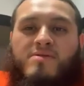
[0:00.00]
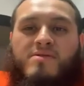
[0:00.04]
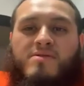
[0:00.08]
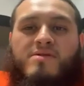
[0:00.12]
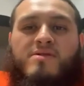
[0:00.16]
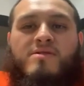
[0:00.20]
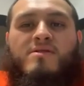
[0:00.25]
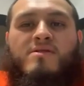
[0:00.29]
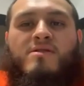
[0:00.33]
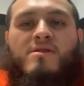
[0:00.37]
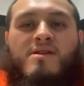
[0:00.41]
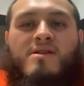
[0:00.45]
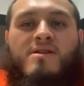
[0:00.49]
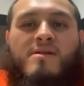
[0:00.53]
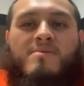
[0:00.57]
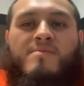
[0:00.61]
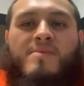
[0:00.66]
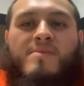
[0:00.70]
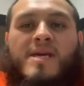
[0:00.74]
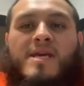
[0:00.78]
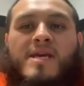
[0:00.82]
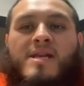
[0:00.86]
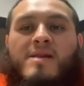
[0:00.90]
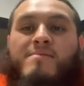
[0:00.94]
You know what I
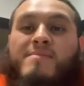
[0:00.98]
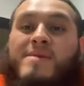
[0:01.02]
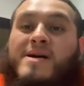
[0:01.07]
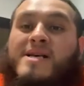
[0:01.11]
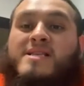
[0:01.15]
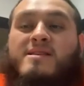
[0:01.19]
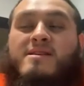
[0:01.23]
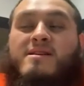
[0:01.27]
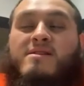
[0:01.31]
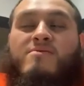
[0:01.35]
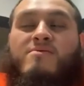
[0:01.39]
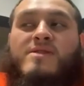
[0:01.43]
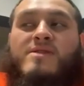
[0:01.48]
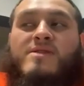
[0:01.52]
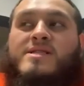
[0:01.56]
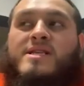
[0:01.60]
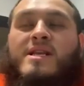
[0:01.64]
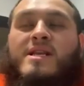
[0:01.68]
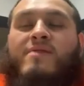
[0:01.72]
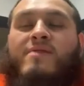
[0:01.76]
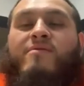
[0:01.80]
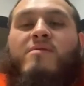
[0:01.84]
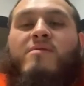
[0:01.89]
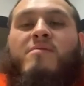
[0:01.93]
mean? And my son
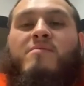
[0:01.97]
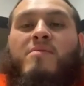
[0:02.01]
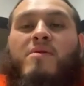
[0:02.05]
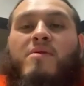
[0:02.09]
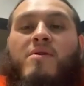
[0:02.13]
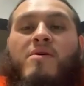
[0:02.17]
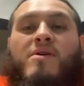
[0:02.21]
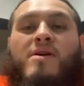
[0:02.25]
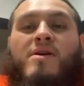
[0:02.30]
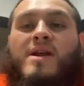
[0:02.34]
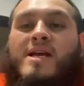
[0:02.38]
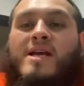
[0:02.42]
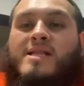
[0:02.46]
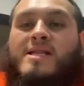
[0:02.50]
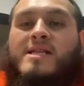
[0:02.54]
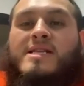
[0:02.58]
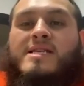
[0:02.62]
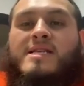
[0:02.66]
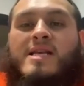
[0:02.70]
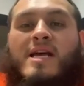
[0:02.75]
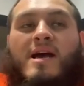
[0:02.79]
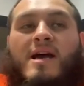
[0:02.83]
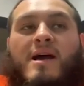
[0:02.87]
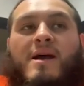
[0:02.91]
wasn't even born at
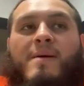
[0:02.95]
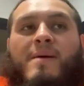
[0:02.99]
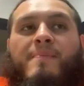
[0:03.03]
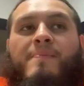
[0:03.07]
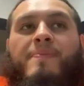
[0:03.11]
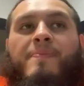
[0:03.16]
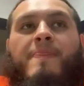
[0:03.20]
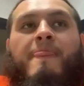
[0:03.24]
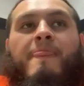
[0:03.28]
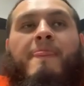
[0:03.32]
the time,